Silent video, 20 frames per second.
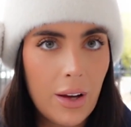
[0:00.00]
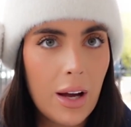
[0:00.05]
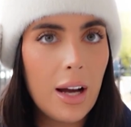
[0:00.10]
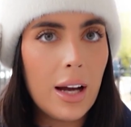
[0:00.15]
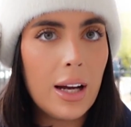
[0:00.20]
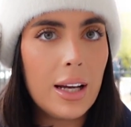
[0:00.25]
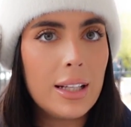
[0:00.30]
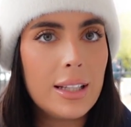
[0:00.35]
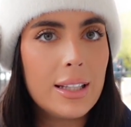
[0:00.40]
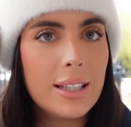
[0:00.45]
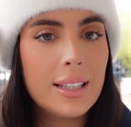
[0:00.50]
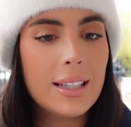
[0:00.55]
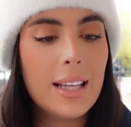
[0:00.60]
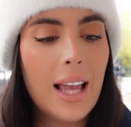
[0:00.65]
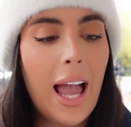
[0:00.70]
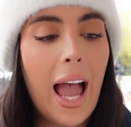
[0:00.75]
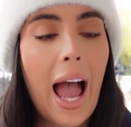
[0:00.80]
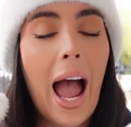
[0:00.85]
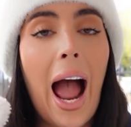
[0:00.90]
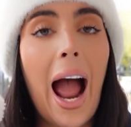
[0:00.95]
provides, and I
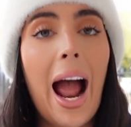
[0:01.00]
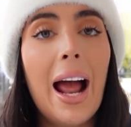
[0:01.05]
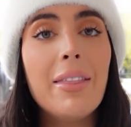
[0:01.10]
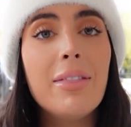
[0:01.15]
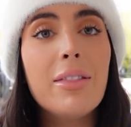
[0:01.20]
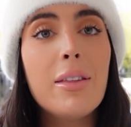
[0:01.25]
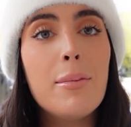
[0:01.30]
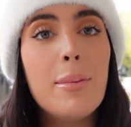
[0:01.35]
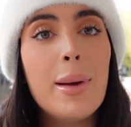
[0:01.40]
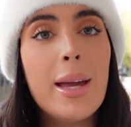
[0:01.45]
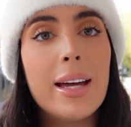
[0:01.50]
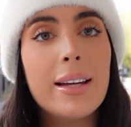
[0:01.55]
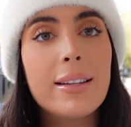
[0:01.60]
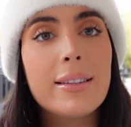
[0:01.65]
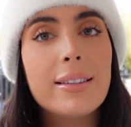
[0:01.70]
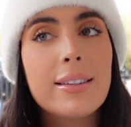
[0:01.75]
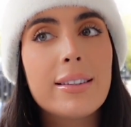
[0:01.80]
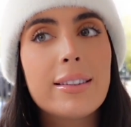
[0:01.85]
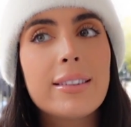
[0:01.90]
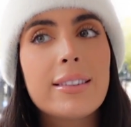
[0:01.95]
also and think the
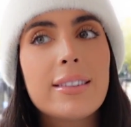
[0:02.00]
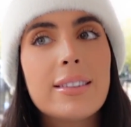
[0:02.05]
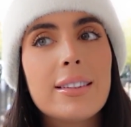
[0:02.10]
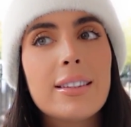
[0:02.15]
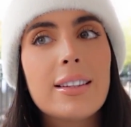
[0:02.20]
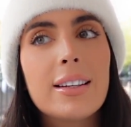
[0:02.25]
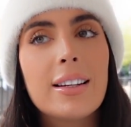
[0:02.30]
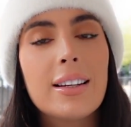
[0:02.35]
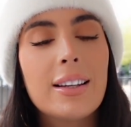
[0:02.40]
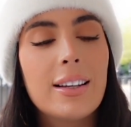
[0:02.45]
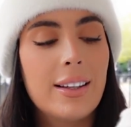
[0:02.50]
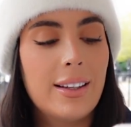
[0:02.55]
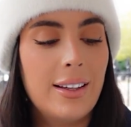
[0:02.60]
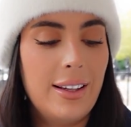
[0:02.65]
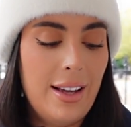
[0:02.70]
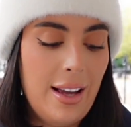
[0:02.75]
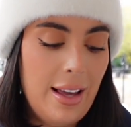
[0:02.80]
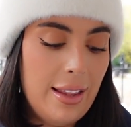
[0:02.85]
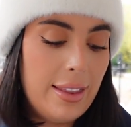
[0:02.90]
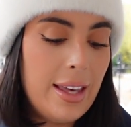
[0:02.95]
mitts. Mm, oh, the mitts
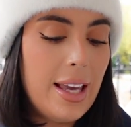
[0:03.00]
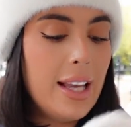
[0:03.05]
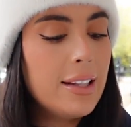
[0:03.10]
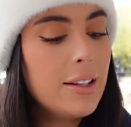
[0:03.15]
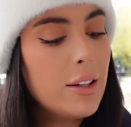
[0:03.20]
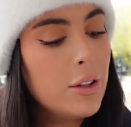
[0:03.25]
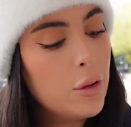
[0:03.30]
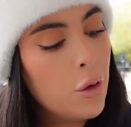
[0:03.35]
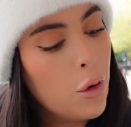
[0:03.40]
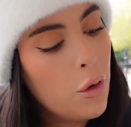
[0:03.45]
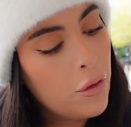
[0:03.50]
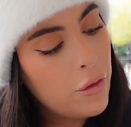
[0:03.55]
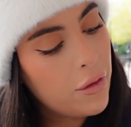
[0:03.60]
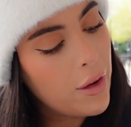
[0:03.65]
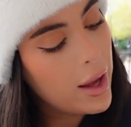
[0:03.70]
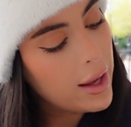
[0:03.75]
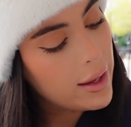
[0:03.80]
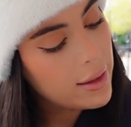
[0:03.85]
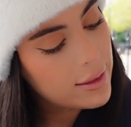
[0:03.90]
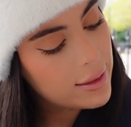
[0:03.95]
go a long These way. are North
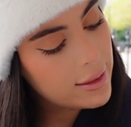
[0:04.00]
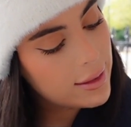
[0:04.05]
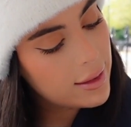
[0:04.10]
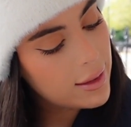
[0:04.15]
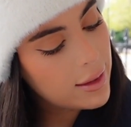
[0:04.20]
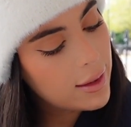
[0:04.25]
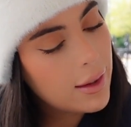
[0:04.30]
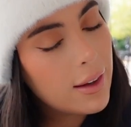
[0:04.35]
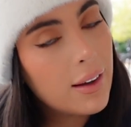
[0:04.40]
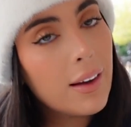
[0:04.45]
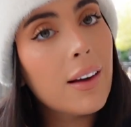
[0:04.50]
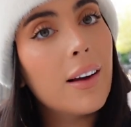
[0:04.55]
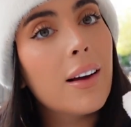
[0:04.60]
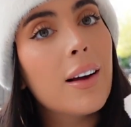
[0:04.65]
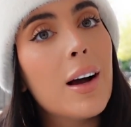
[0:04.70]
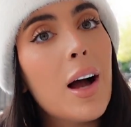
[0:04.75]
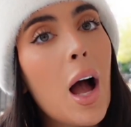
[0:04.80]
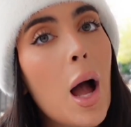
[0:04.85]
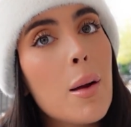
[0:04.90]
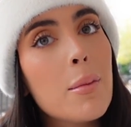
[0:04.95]
Face. Wow,
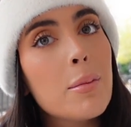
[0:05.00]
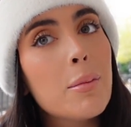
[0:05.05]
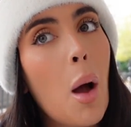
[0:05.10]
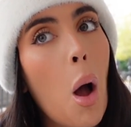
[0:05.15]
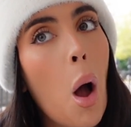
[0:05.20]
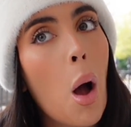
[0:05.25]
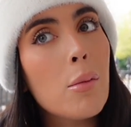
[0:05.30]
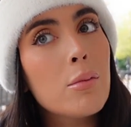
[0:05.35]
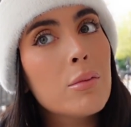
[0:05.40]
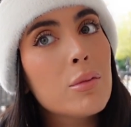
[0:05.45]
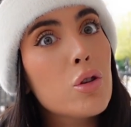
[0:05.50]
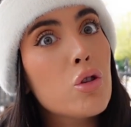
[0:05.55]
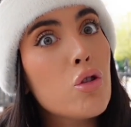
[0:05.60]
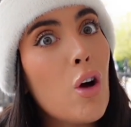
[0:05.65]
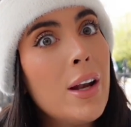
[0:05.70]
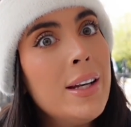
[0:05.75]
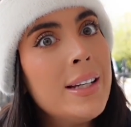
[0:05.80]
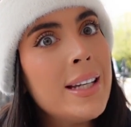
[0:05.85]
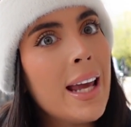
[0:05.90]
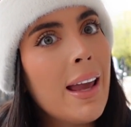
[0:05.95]
I'm um,
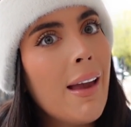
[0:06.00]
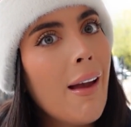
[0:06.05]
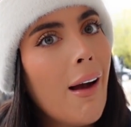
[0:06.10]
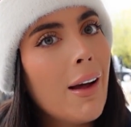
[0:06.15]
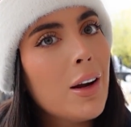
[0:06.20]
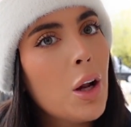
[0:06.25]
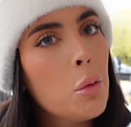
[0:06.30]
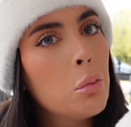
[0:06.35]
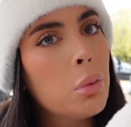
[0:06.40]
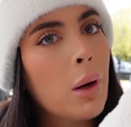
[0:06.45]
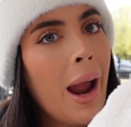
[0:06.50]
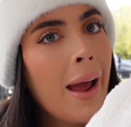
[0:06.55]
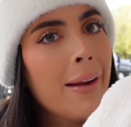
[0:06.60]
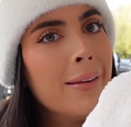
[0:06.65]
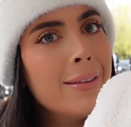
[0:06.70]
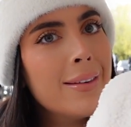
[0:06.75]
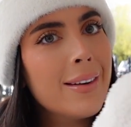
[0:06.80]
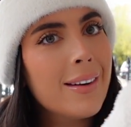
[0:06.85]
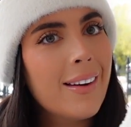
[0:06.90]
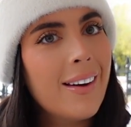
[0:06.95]
trendy and on hmm.
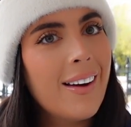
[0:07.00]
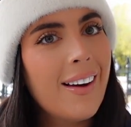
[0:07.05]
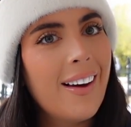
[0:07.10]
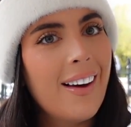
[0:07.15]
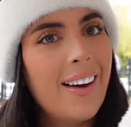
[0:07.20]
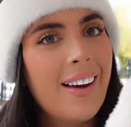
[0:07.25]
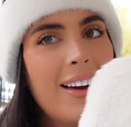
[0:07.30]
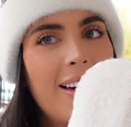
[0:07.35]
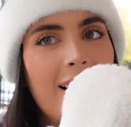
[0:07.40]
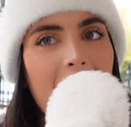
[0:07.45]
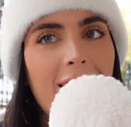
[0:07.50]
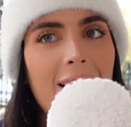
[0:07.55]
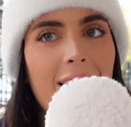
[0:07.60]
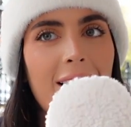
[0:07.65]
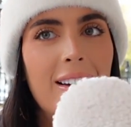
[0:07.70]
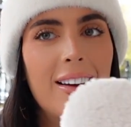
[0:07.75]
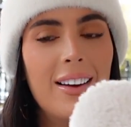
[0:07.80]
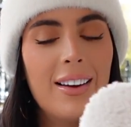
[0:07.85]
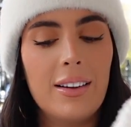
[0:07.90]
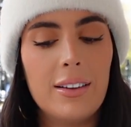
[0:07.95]
brand. I
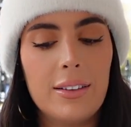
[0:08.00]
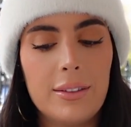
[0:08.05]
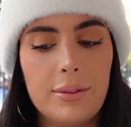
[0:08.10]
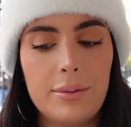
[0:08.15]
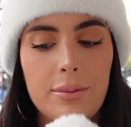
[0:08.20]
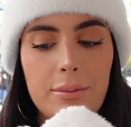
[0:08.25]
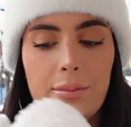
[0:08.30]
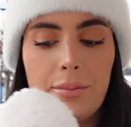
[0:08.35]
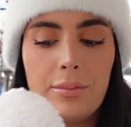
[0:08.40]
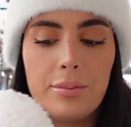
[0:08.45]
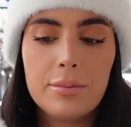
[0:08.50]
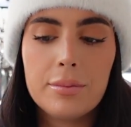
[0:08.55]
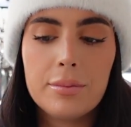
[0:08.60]
also think the